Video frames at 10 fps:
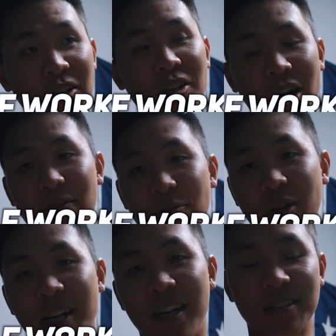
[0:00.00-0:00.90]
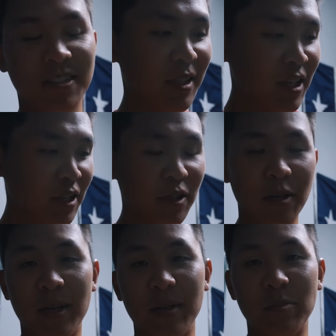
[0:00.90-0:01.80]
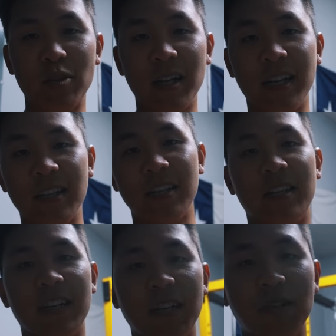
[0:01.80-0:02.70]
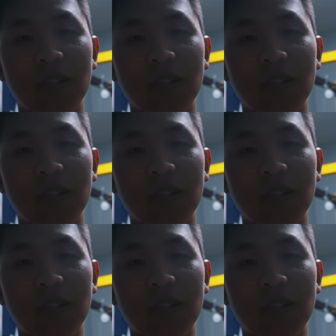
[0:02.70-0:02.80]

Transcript: golf workouts, but you'll hear about more of that uh, here